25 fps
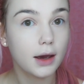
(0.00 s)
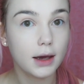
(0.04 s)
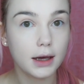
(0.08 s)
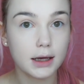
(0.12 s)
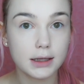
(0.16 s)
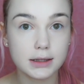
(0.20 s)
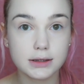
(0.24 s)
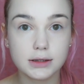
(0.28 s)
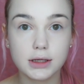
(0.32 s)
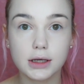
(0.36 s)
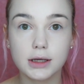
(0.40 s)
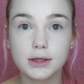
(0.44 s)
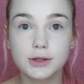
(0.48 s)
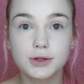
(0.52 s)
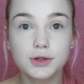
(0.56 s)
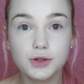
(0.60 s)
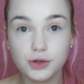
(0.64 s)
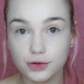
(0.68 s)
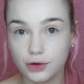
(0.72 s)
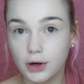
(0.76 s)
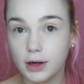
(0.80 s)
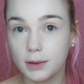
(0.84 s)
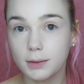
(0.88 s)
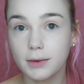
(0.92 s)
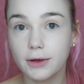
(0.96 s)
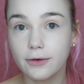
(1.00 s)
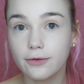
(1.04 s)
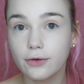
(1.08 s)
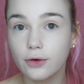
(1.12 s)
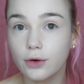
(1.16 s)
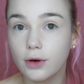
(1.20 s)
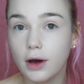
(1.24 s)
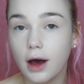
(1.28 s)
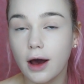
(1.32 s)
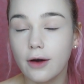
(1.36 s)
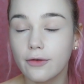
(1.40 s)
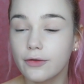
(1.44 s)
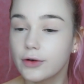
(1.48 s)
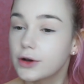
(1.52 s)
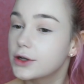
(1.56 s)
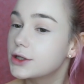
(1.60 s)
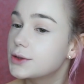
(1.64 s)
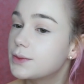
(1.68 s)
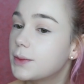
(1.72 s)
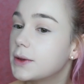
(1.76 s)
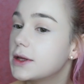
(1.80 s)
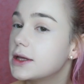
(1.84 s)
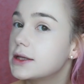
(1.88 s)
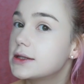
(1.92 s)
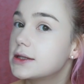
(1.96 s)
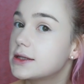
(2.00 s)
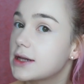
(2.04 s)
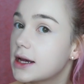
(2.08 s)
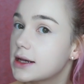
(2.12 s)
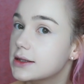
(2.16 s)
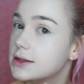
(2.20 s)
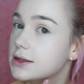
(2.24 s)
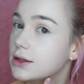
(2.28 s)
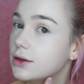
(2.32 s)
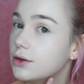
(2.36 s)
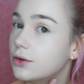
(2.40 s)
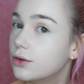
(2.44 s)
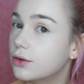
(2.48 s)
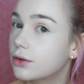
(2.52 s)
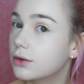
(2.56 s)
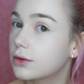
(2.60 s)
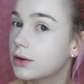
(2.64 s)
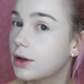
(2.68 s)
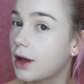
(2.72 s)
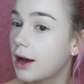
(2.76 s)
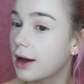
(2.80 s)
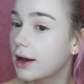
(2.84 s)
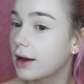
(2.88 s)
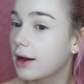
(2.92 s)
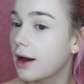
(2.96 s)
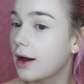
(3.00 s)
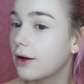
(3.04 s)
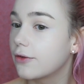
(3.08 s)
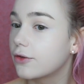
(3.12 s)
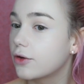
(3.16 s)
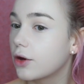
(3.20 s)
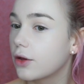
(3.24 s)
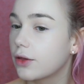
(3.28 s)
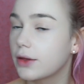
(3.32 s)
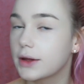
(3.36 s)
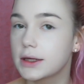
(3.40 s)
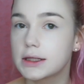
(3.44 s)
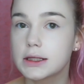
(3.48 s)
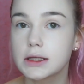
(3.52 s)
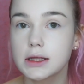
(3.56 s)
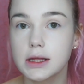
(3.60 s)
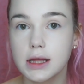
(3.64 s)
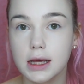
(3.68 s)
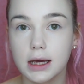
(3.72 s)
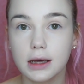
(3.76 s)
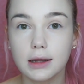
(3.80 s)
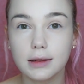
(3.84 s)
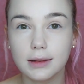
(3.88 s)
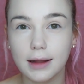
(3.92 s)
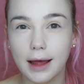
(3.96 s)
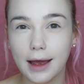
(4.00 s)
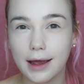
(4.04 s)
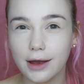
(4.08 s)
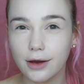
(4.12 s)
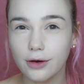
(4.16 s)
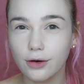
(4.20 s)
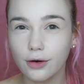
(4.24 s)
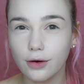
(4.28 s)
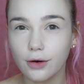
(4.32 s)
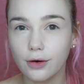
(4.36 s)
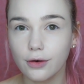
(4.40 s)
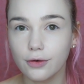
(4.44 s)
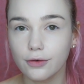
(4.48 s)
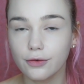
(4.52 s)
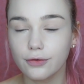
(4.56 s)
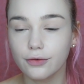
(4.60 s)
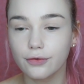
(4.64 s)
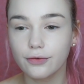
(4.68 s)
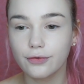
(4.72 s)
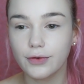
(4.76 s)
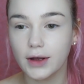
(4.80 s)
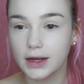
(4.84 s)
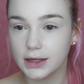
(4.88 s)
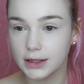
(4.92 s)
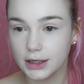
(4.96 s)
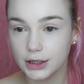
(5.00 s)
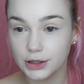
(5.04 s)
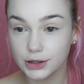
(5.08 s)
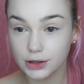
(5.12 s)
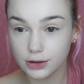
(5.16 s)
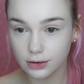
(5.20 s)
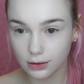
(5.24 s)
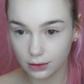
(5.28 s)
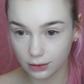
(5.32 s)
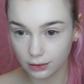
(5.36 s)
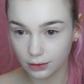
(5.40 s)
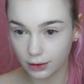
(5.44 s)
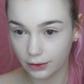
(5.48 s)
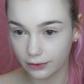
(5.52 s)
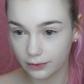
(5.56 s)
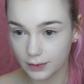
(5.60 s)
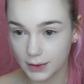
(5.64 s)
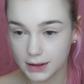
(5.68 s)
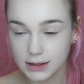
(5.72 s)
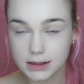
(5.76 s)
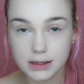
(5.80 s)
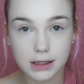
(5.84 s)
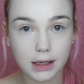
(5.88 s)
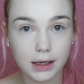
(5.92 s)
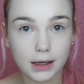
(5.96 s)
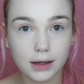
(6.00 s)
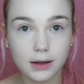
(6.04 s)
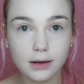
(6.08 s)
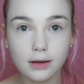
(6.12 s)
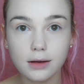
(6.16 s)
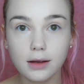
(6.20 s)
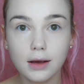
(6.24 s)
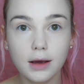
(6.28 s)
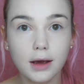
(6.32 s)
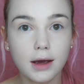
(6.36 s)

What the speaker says: it's extremely full coverage, but it doesn't look like I've got this thick layer of foundation all over my skin.